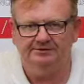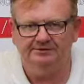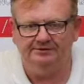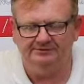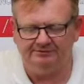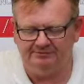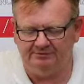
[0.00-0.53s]

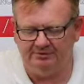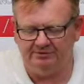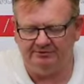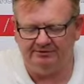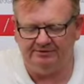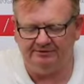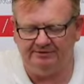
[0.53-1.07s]
just
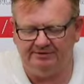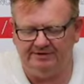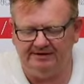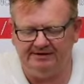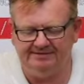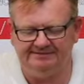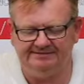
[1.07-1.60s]
undo
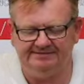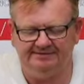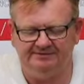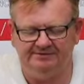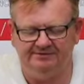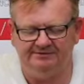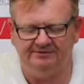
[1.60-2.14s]
these
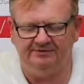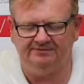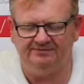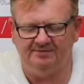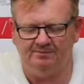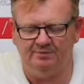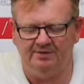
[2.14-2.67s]
2
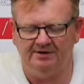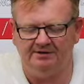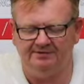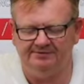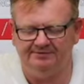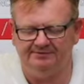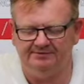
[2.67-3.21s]
front
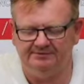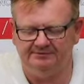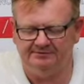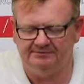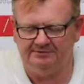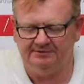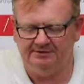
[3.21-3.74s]
wheels,
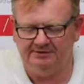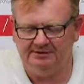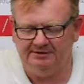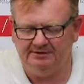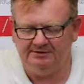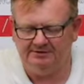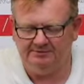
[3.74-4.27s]

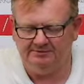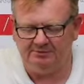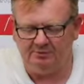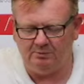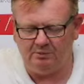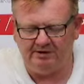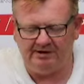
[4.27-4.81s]
put
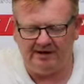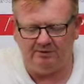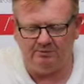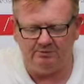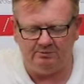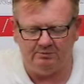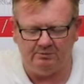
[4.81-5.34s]
one
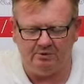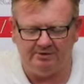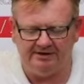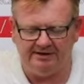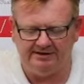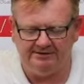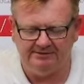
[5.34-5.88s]
out and one
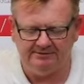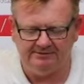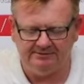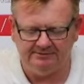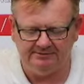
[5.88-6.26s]
in,